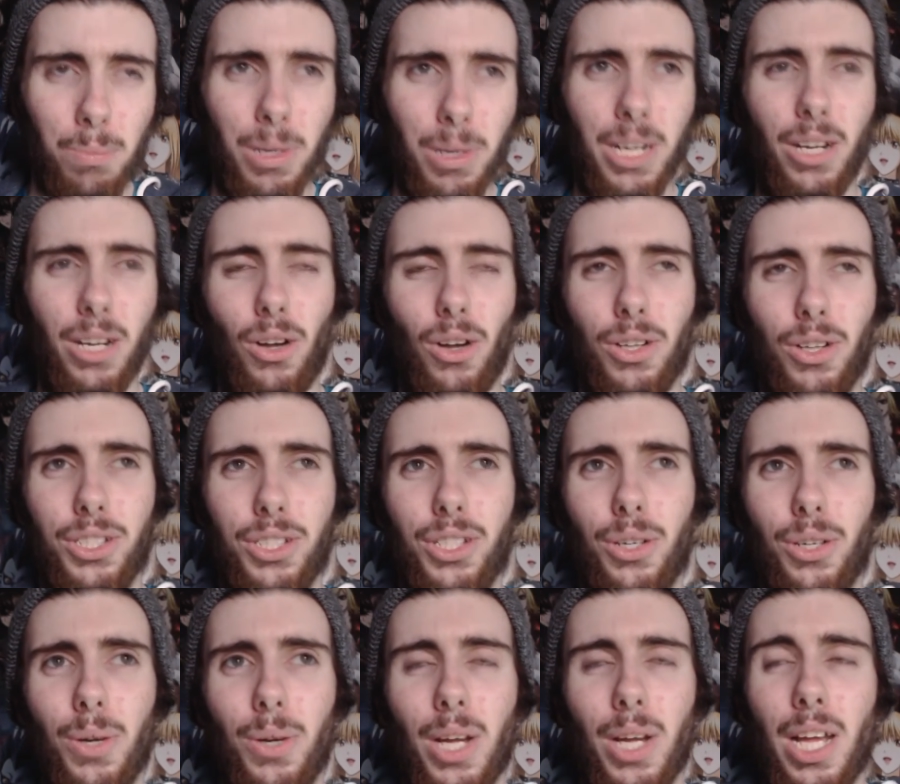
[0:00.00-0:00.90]
Pretty good
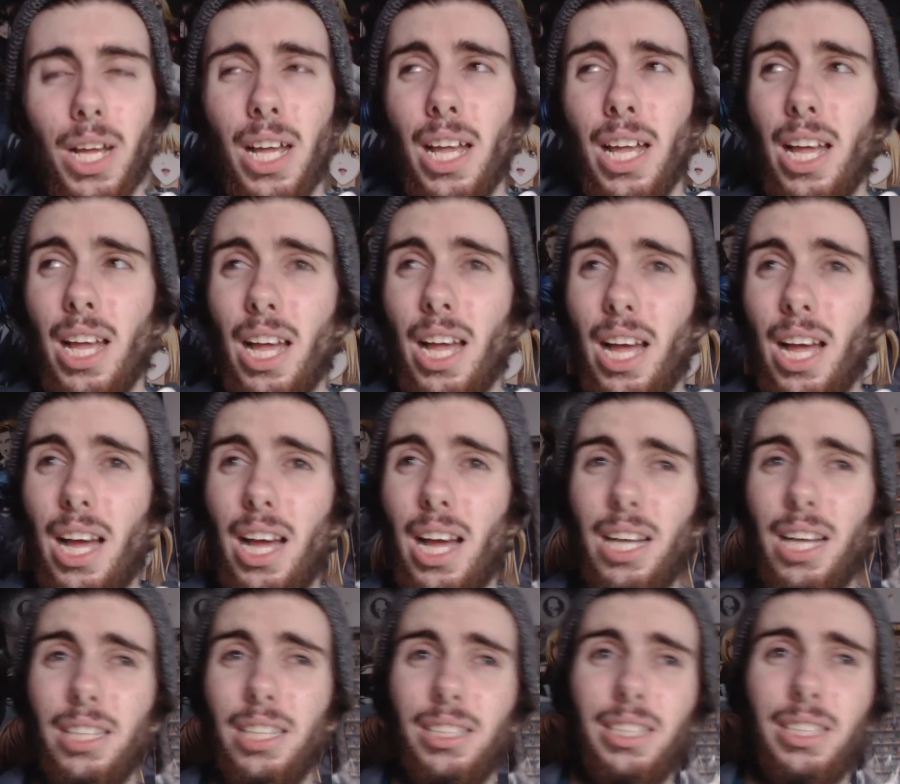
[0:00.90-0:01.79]
also.
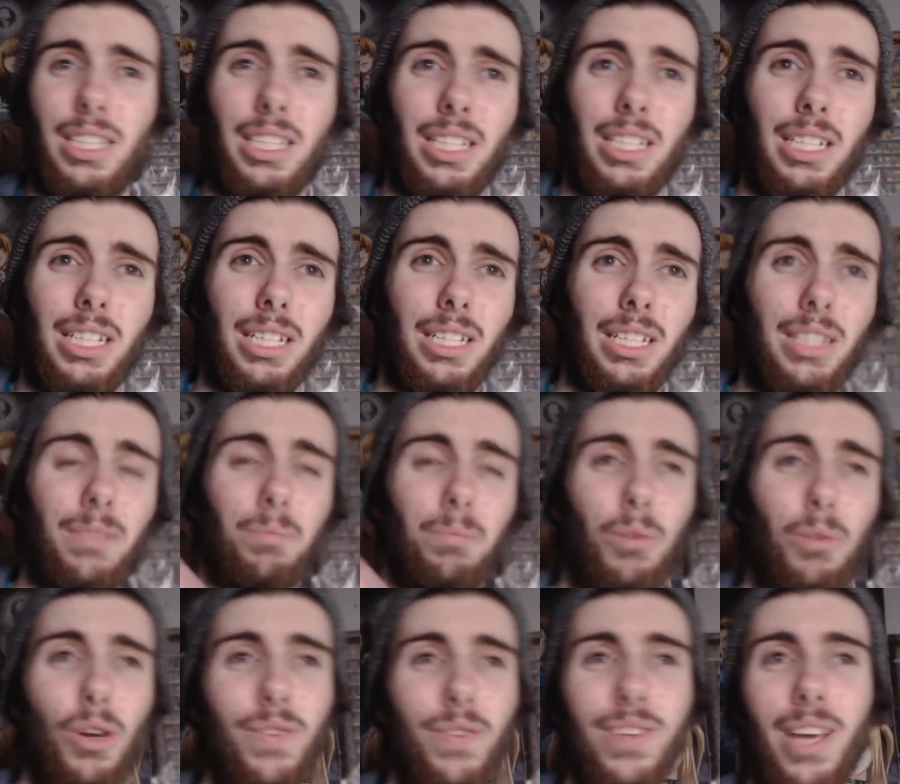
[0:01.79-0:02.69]
The
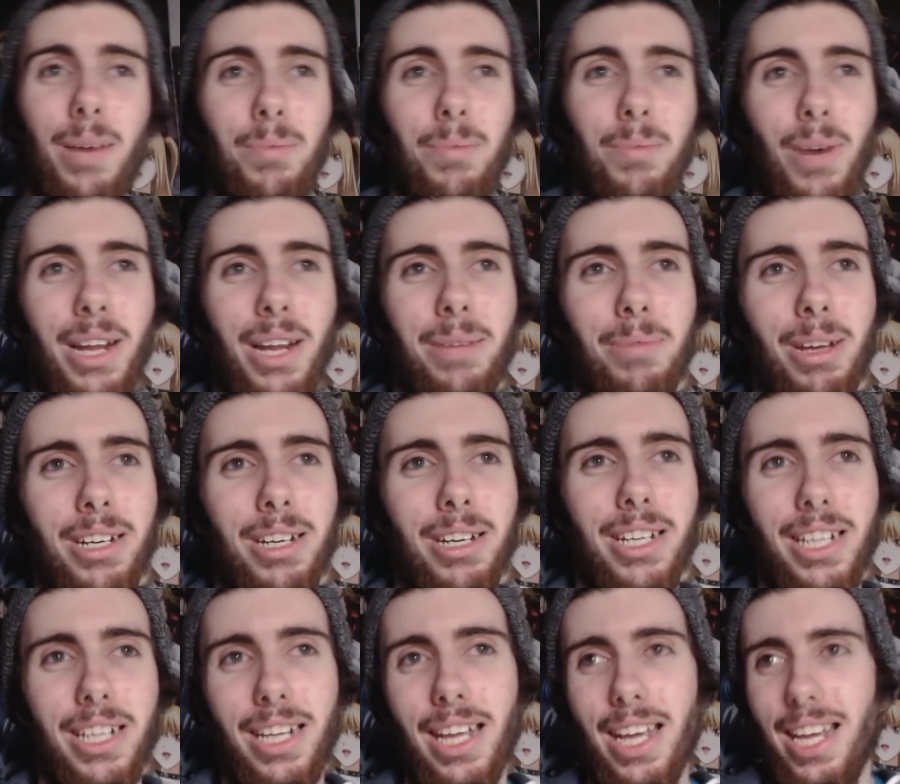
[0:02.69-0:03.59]
movie I'm
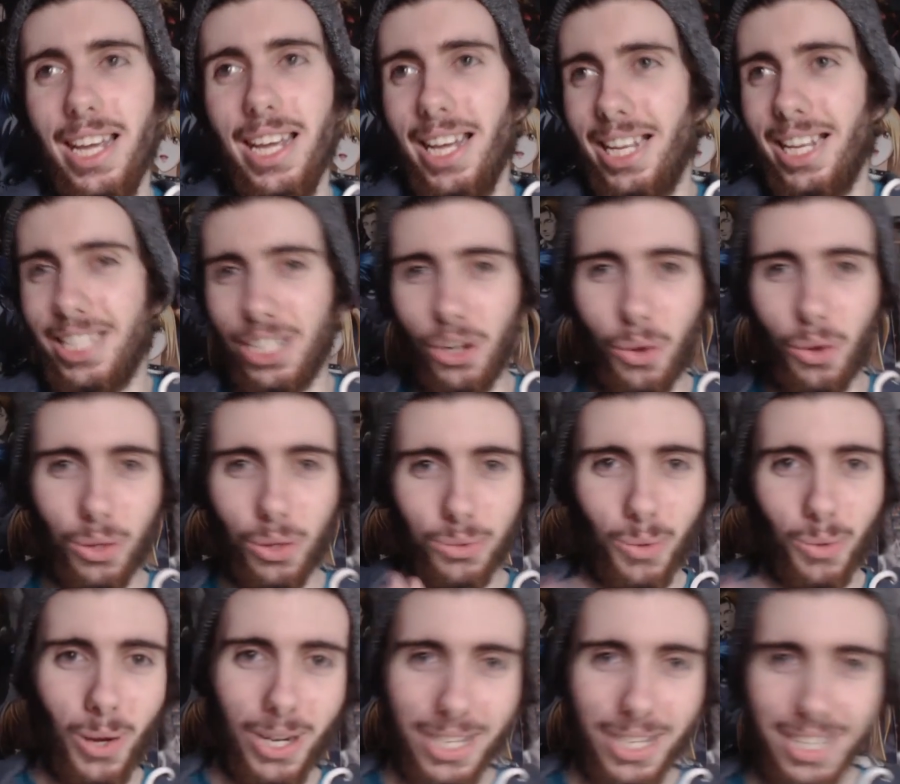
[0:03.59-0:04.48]
recommending is an
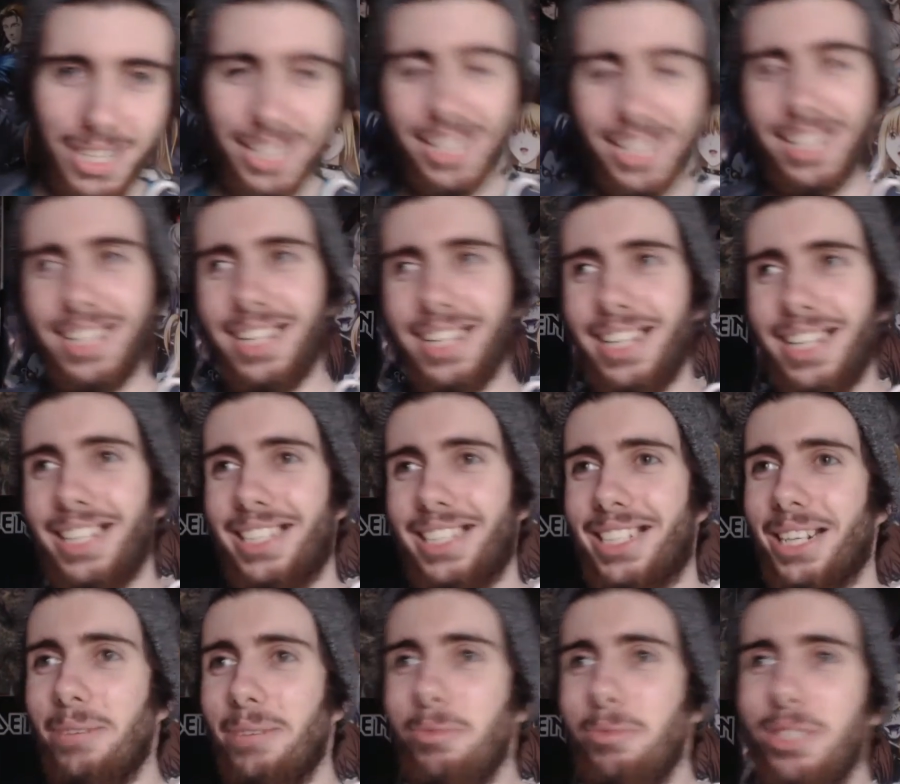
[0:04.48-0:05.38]
old one.
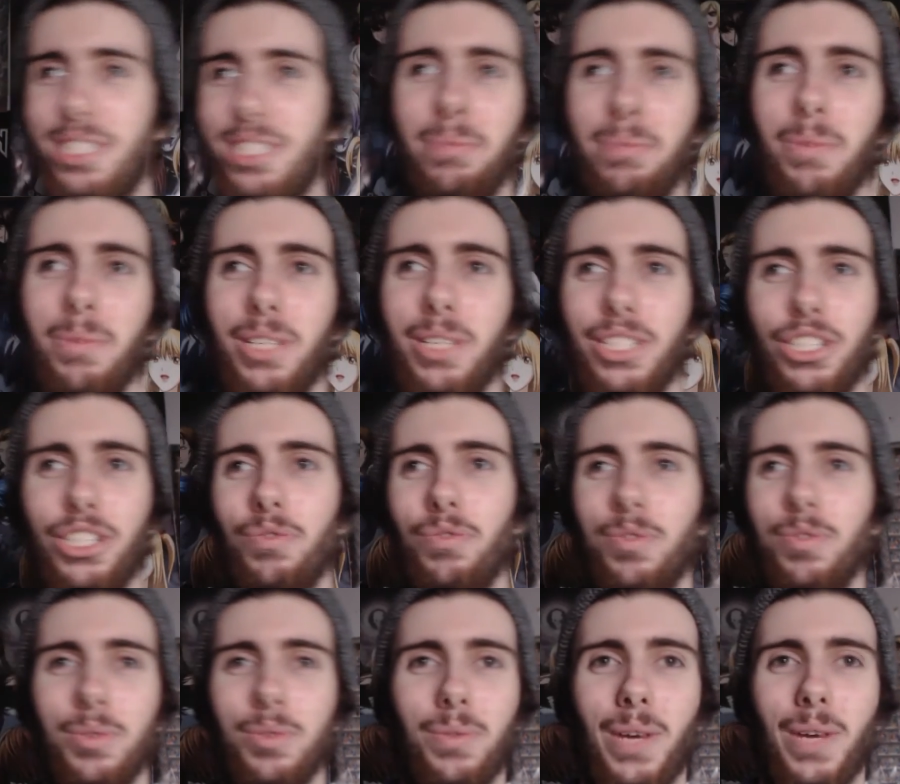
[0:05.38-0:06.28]
It's gonna seem really
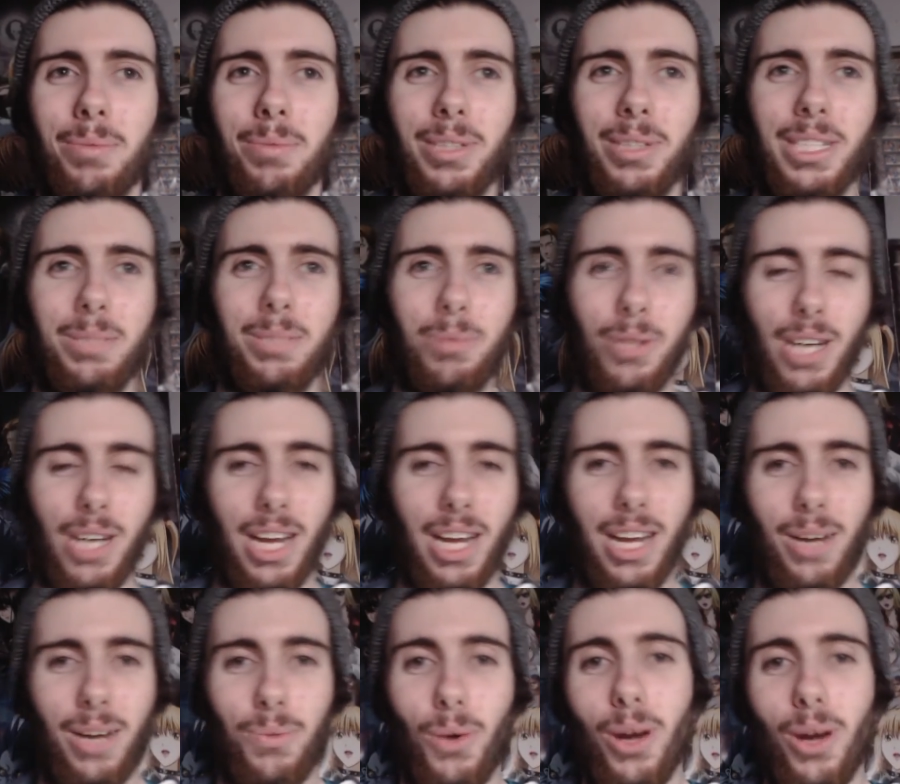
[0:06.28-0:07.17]
stupid for me to recommend this, but
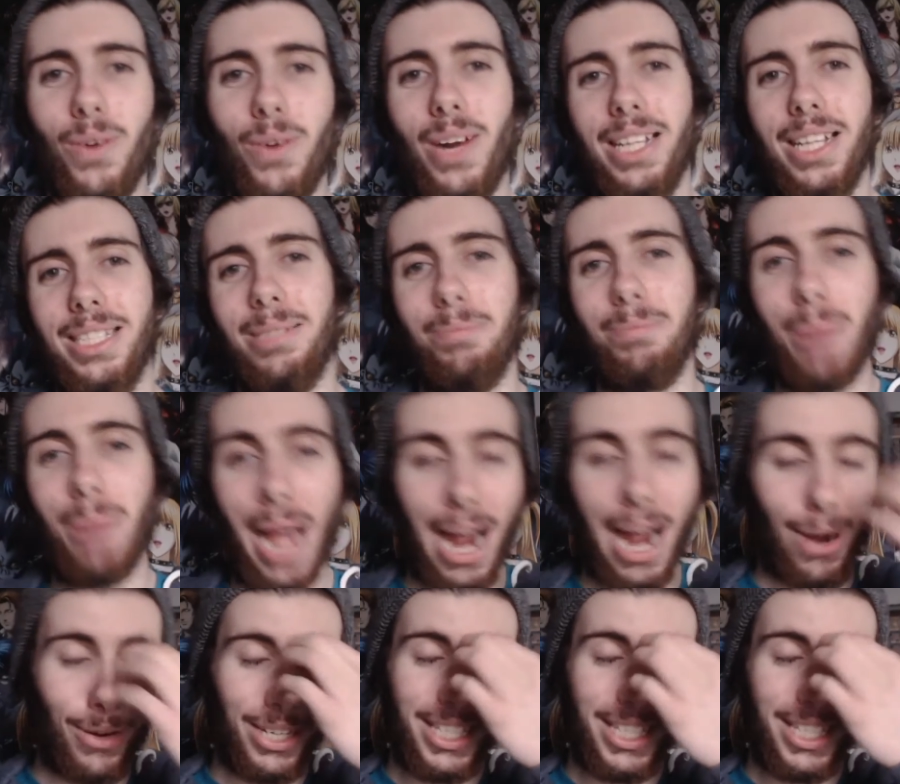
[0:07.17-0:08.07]
Rugrats in
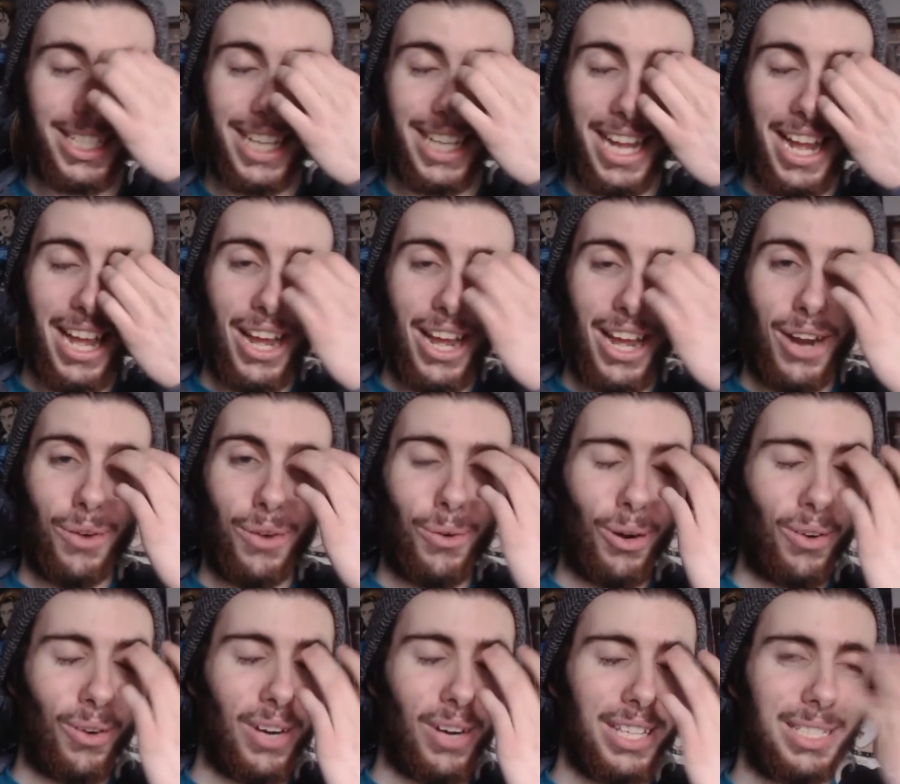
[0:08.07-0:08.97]
Paris.
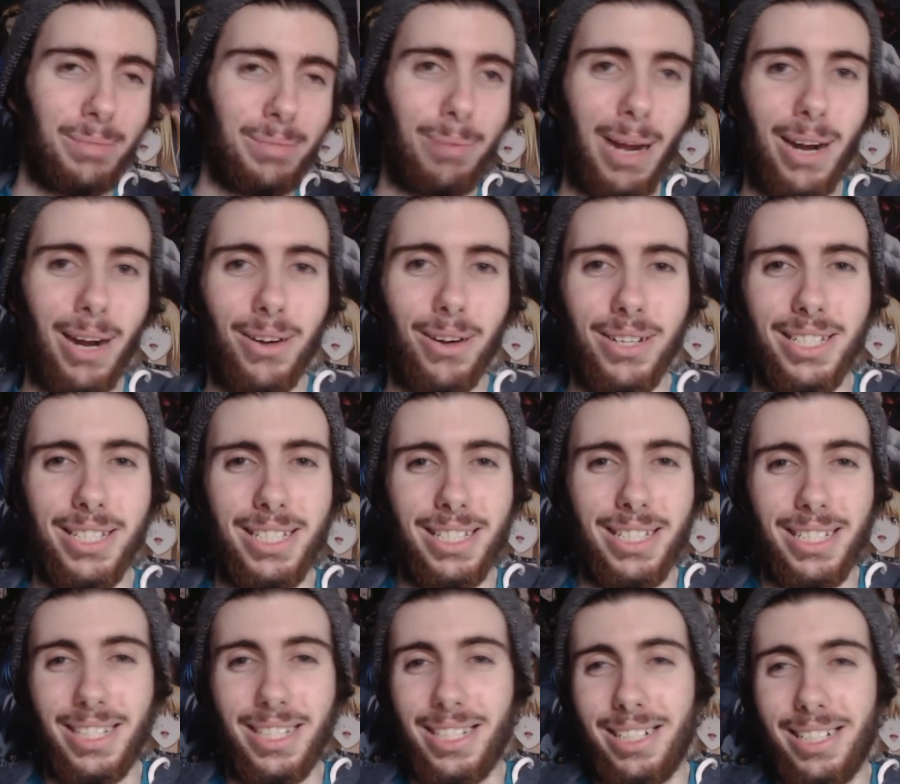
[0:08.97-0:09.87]
Rugrats in
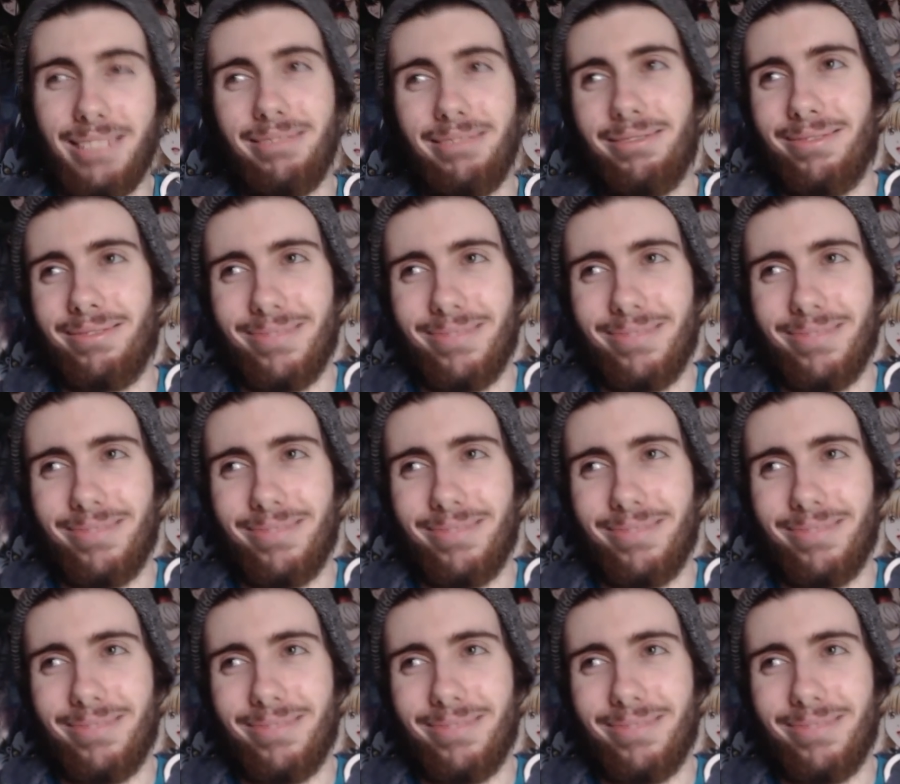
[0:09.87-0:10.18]
Paris.